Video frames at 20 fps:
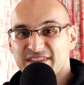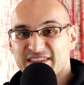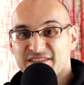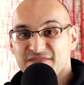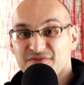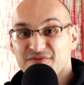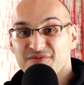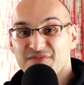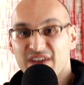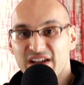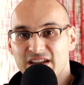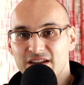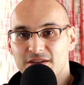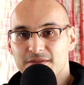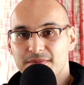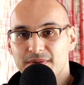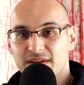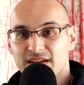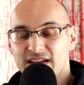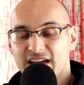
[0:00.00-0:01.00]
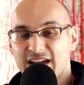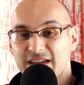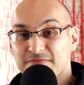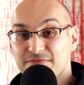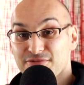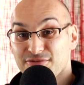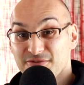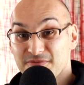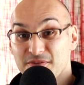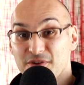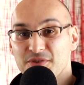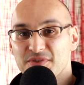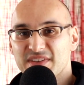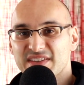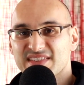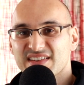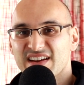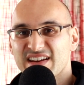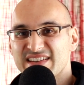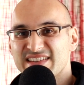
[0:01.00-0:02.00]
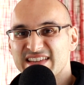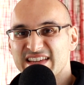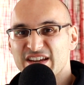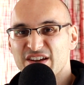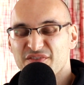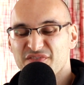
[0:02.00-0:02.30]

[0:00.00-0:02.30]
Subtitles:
develop and promote this idea